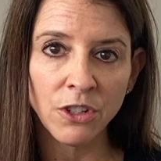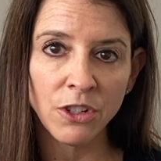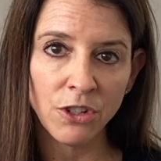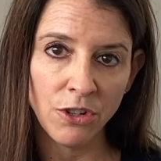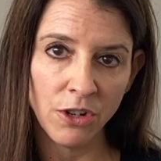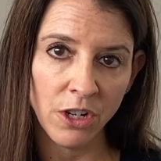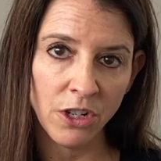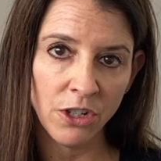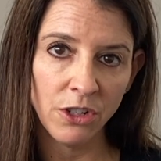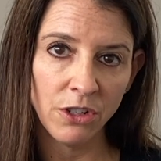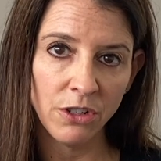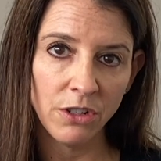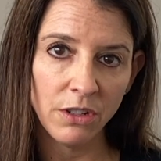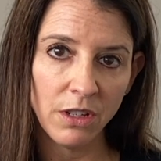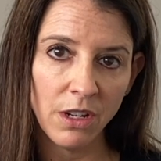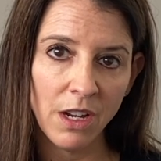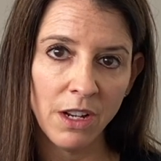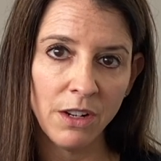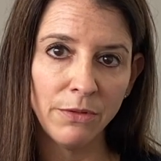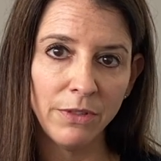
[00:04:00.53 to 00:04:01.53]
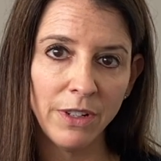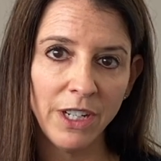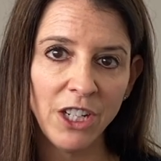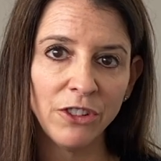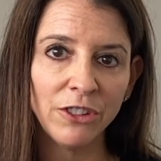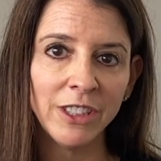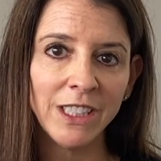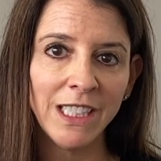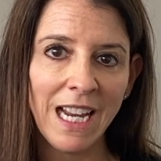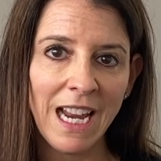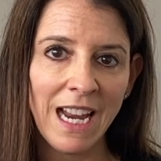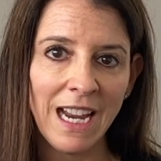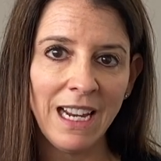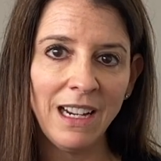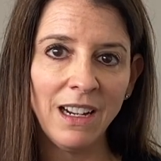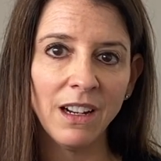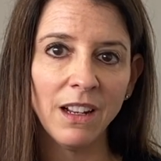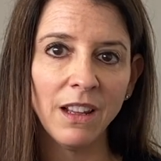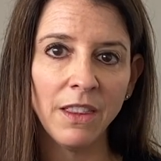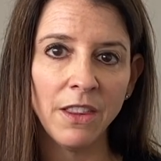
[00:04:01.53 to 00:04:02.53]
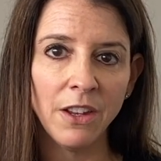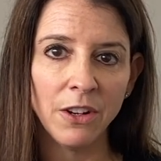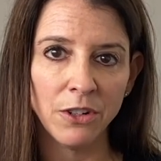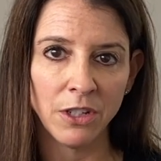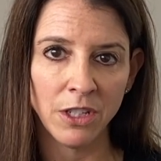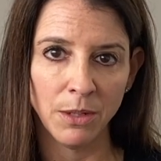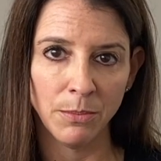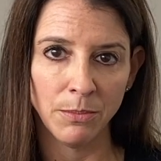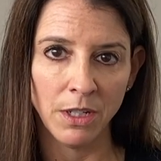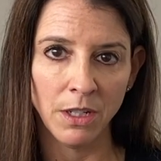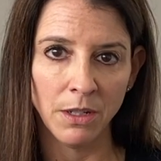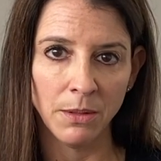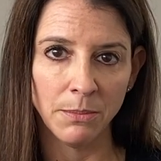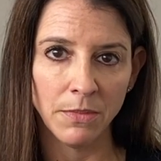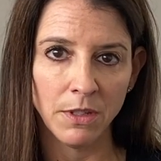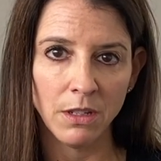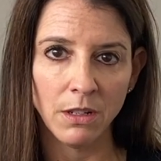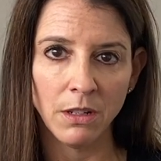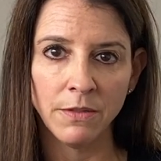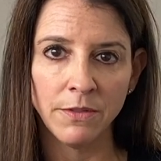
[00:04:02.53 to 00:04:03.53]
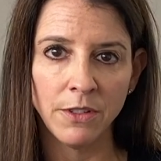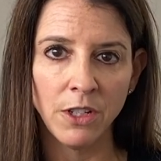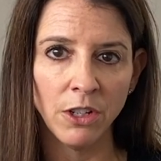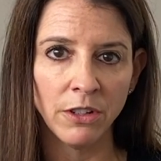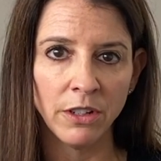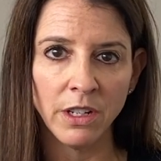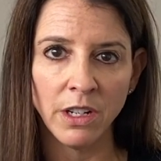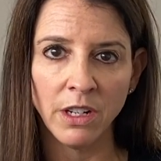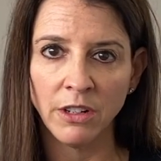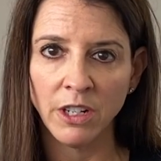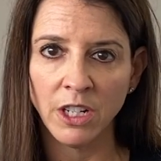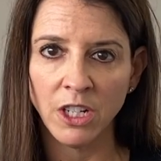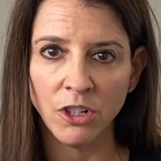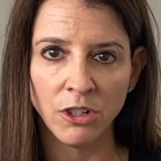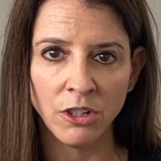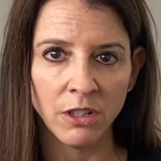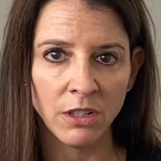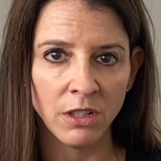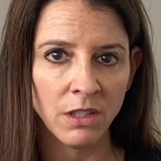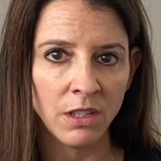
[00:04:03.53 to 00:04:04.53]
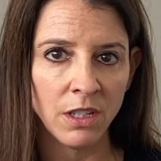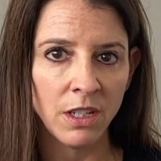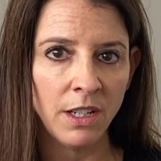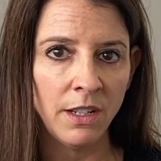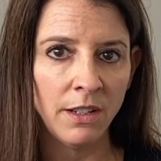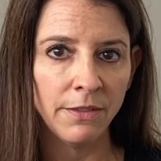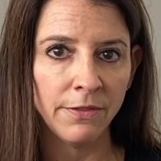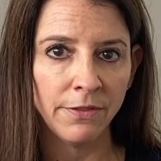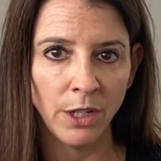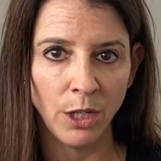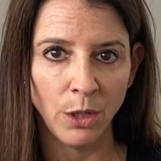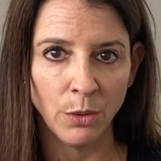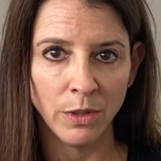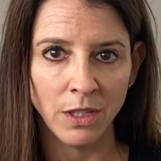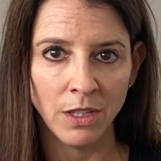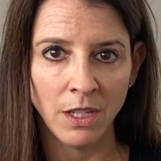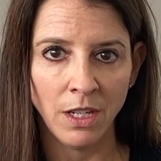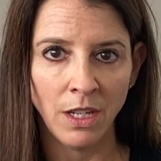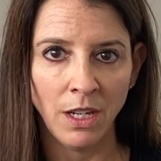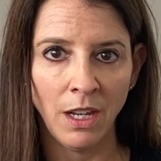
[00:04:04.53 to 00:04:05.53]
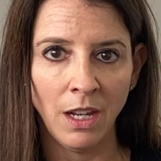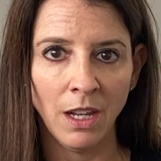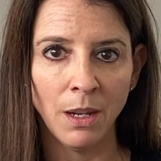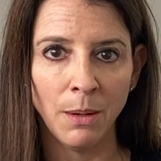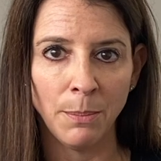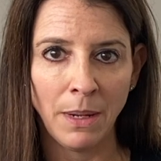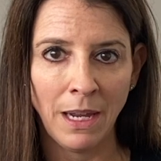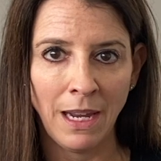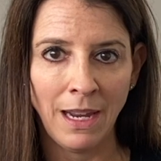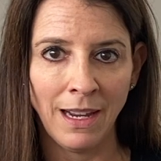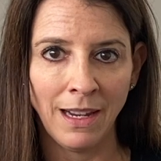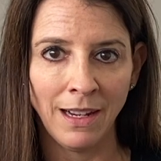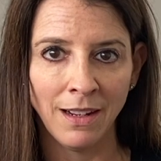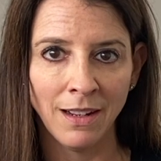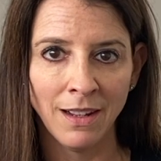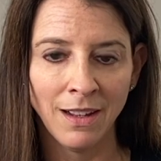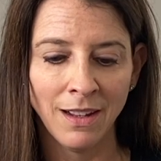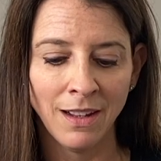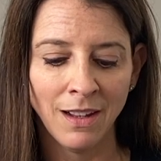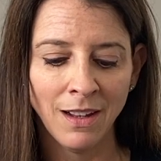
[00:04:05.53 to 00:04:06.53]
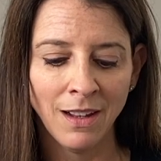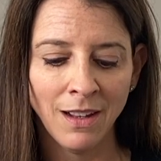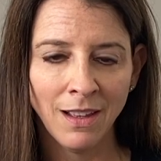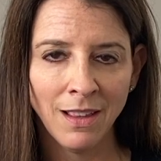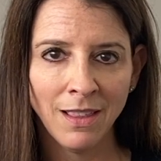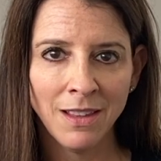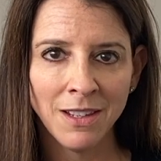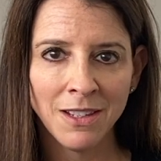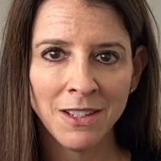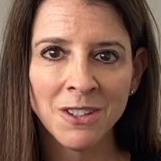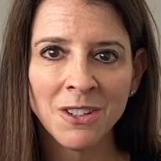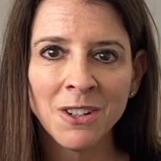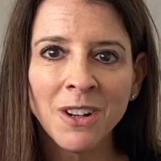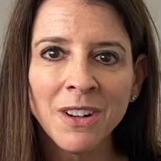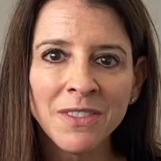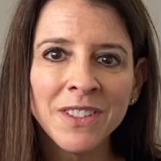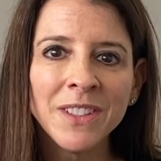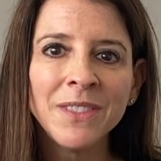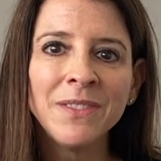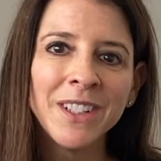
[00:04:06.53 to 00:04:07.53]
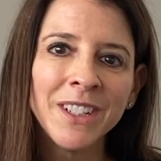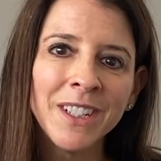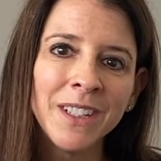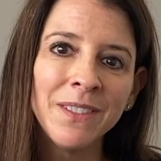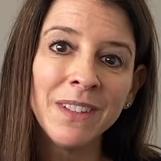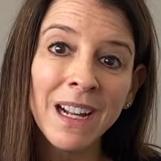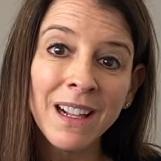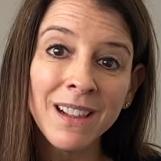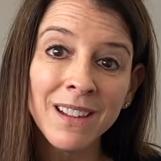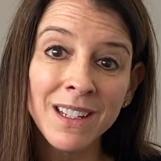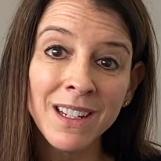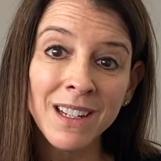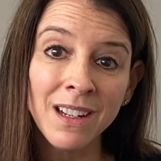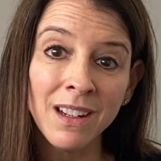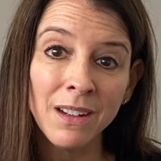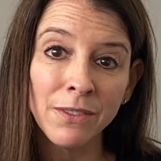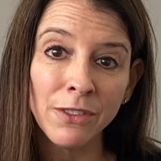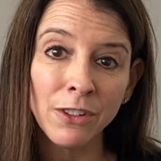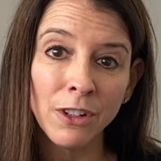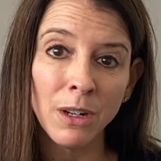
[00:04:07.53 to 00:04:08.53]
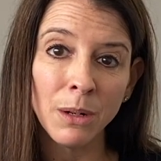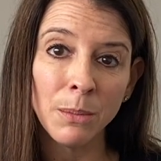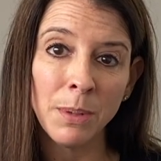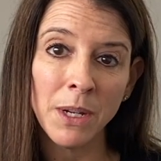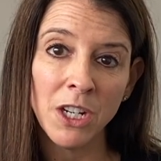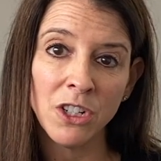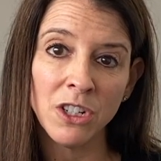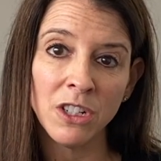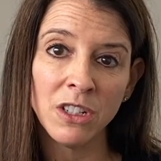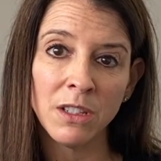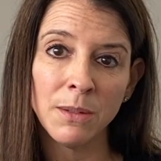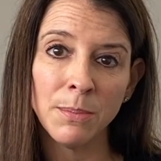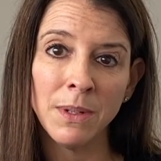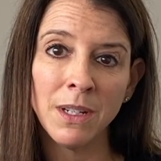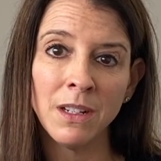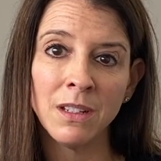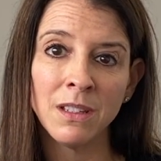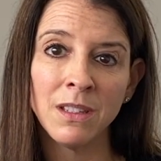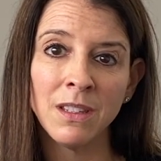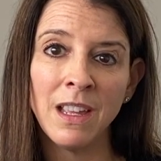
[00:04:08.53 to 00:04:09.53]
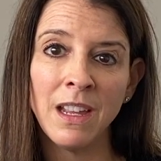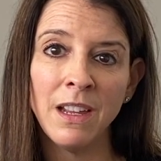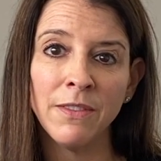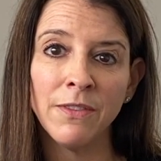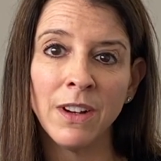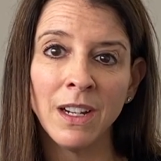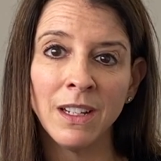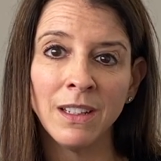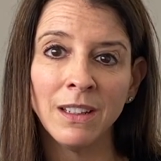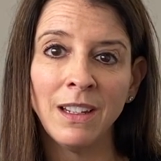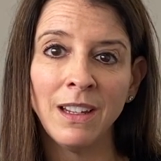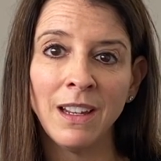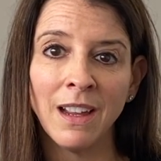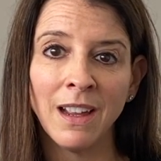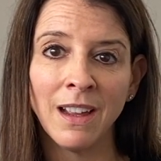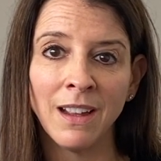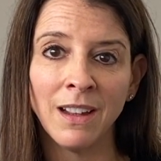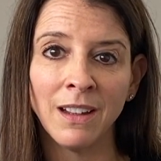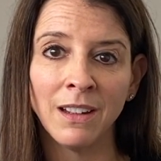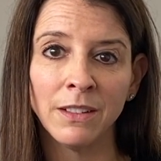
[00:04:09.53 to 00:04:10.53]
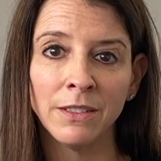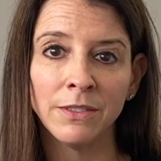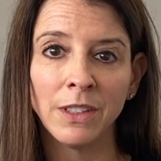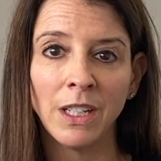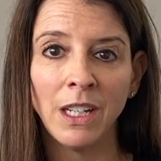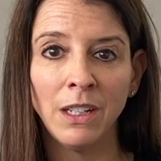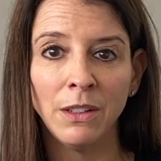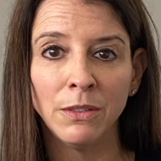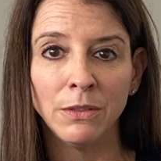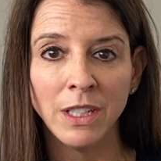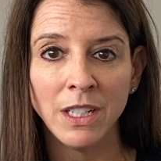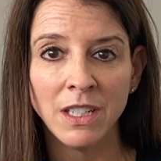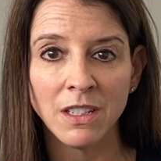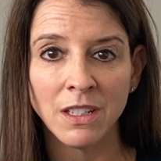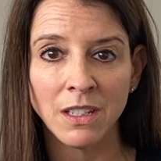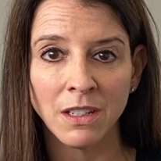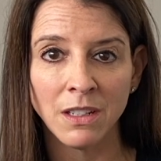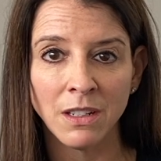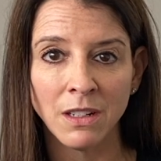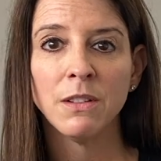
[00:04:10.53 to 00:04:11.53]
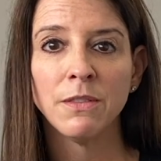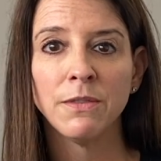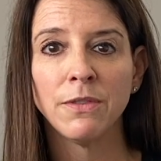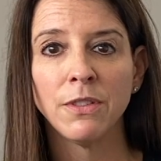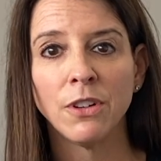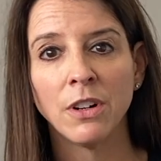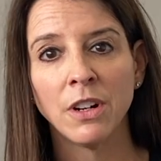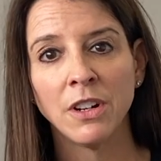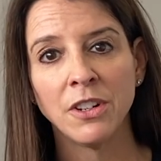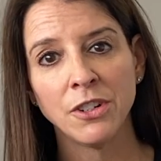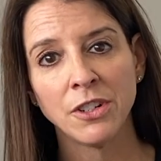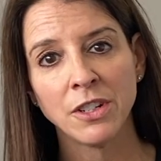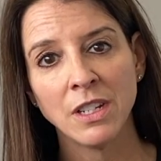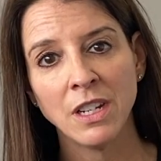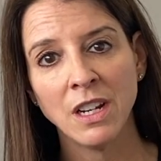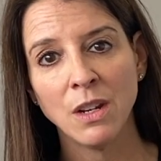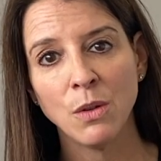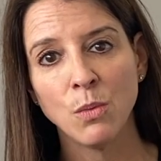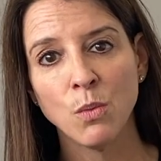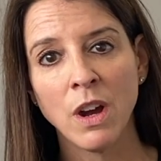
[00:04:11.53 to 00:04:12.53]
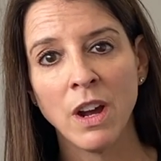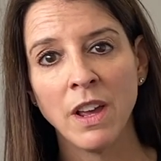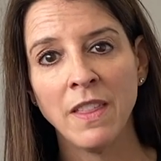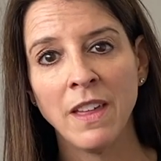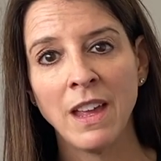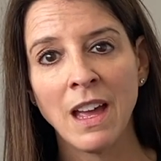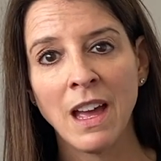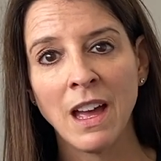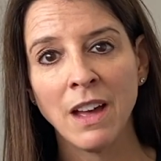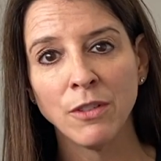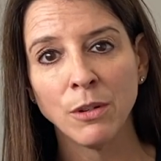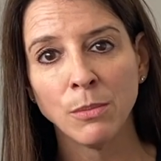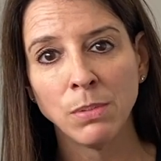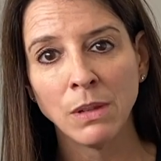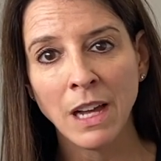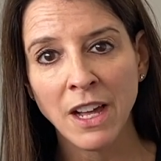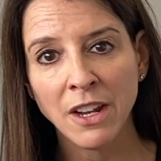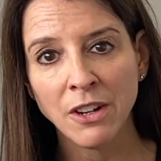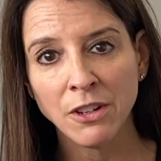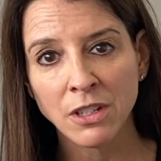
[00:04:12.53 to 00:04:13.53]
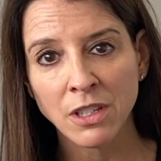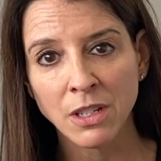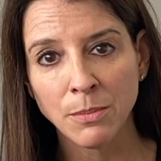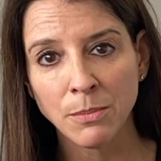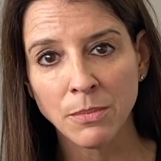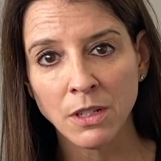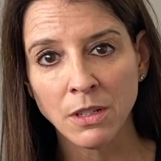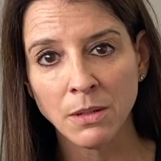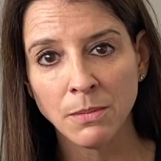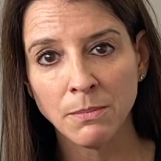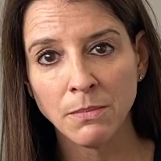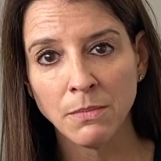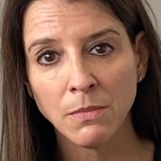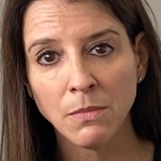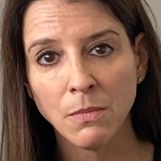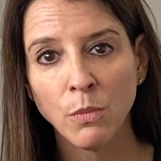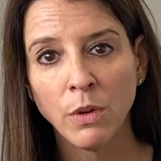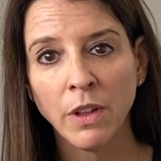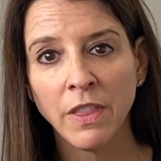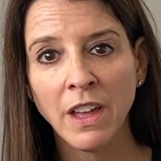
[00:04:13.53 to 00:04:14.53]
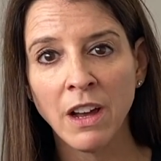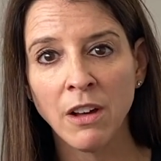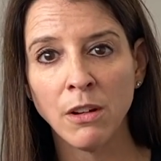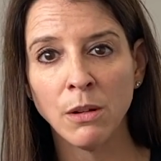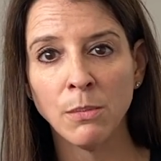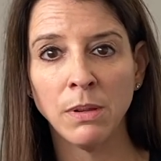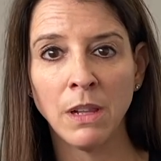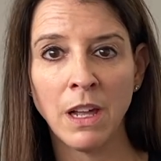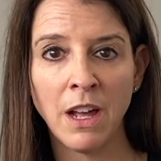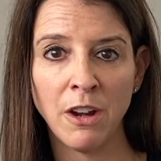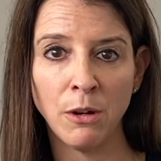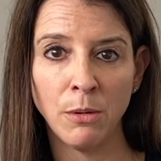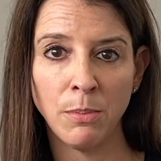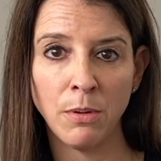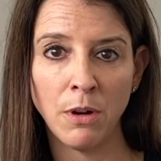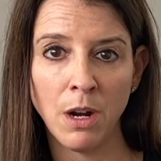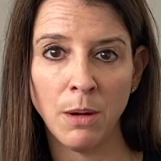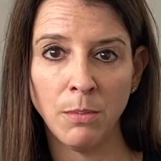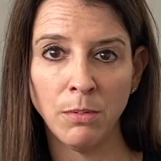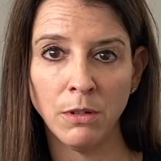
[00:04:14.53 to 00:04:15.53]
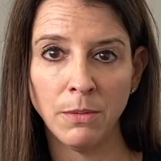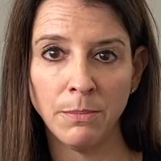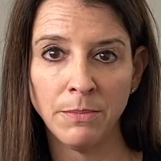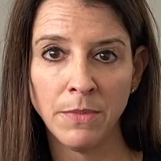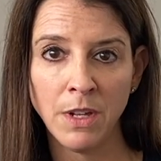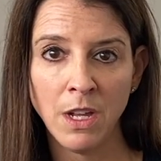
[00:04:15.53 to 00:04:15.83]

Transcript: structures and recreate their symptoms of urinary urgency, frequency, and pain. This is often very validating for our patients because they finally have a reason for understanding why they have a bladder symptom without a bladder problem.